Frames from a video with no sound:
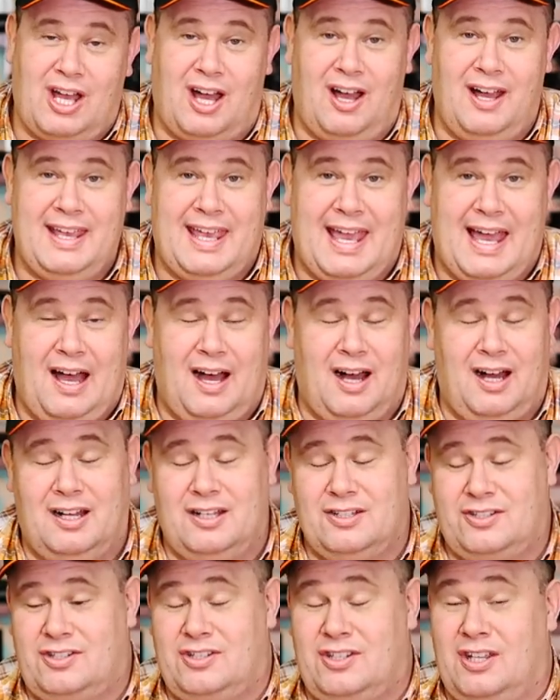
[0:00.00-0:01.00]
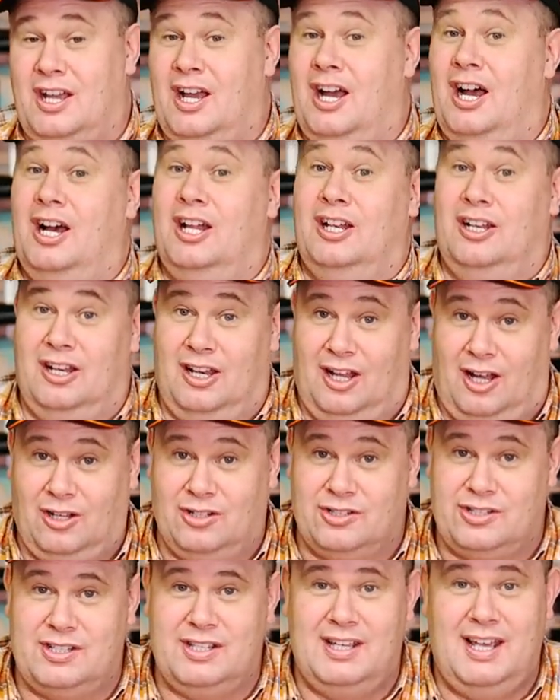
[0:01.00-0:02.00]
that I get asked a
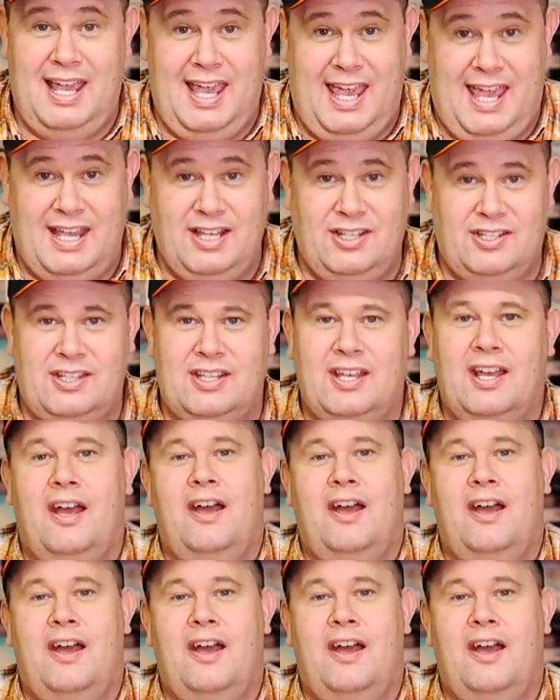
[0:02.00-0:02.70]
lot is,